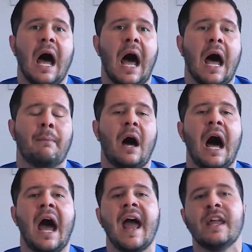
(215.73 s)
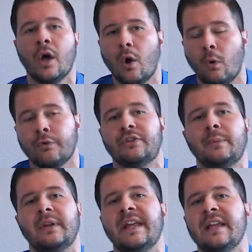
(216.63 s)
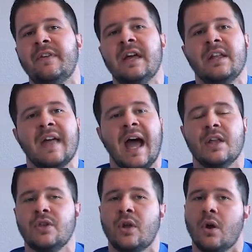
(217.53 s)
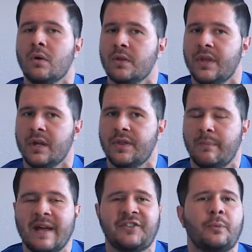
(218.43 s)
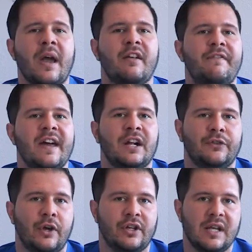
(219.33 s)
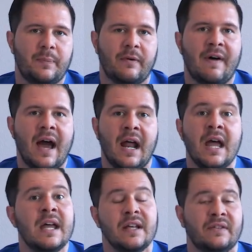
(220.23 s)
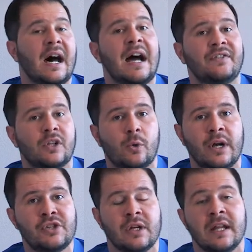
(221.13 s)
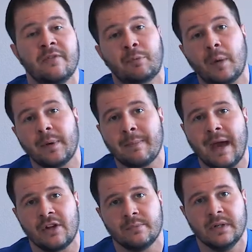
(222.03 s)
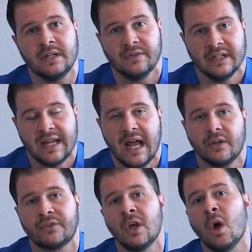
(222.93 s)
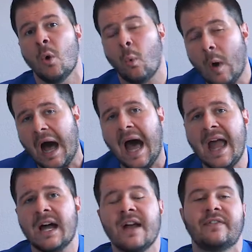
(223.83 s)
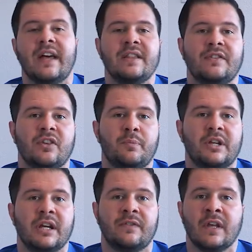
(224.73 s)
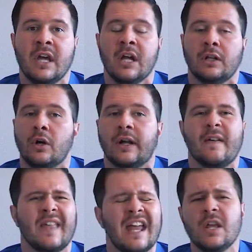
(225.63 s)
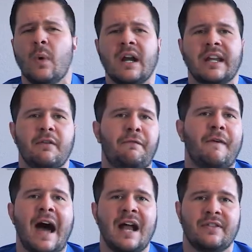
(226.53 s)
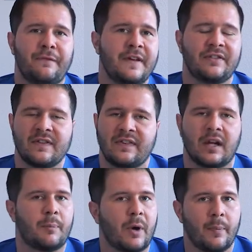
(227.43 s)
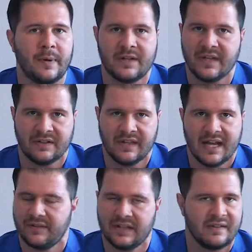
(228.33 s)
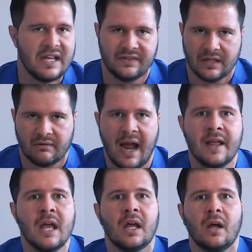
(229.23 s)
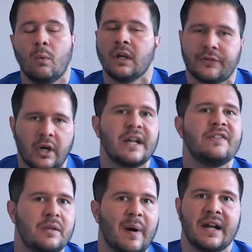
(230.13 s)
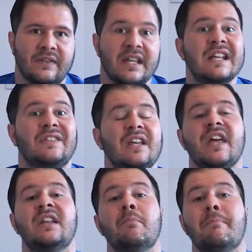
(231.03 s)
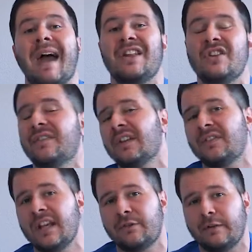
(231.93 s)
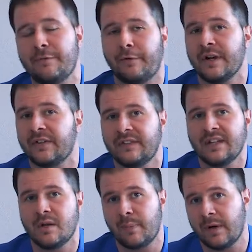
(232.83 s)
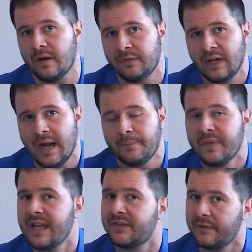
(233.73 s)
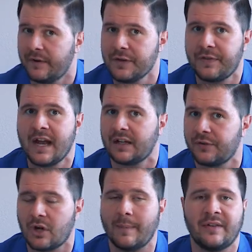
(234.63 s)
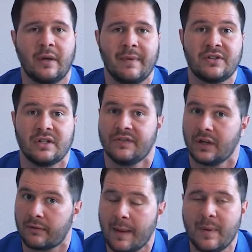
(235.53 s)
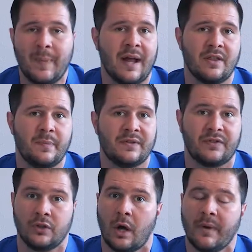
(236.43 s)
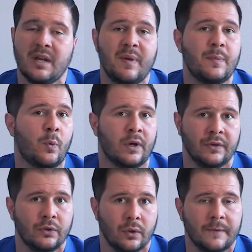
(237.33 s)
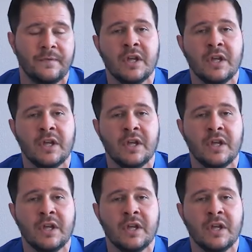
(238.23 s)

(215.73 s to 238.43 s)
I also believe that the best way to vet a turnkey provider is to ask the question if property management is in-house. Why I say this is because, look, anyone can find, fix, and sell a property these days. It's easy, right? Well, it's not easy, but it's easier than managing successfully for an extended period of time. And it's a very thankless job, as I mentioned. It's a crappy part of the business, and not many people want to do it.